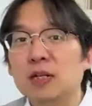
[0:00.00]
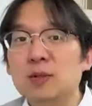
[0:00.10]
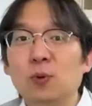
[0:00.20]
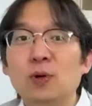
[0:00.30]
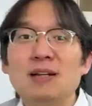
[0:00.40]

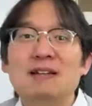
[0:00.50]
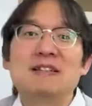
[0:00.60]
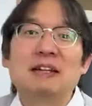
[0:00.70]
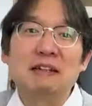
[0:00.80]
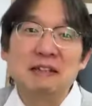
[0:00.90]
It's more
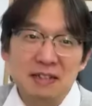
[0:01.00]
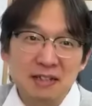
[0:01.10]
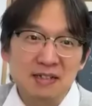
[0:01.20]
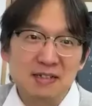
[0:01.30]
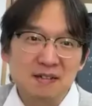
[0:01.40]
like
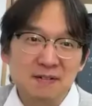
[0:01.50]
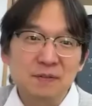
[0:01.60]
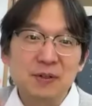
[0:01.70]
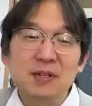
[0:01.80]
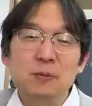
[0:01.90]
statistics.
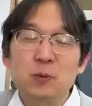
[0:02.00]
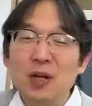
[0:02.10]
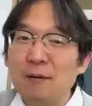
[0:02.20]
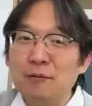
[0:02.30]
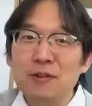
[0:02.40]

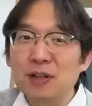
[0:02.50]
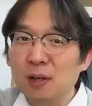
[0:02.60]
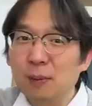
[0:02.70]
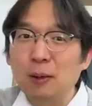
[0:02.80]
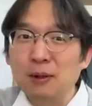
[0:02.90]
We have to
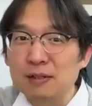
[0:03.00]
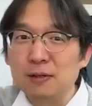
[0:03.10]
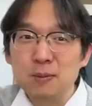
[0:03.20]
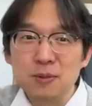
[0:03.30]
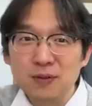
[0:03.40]
think about
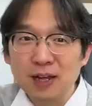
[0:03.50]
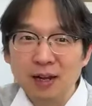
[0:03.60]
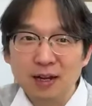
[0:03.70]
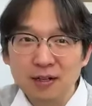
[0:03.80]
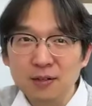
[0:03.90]
in terms of
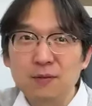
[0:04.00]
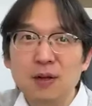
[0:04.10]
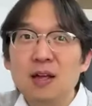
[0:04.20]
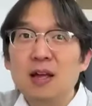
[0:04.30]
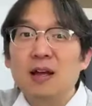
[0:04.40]
that kind of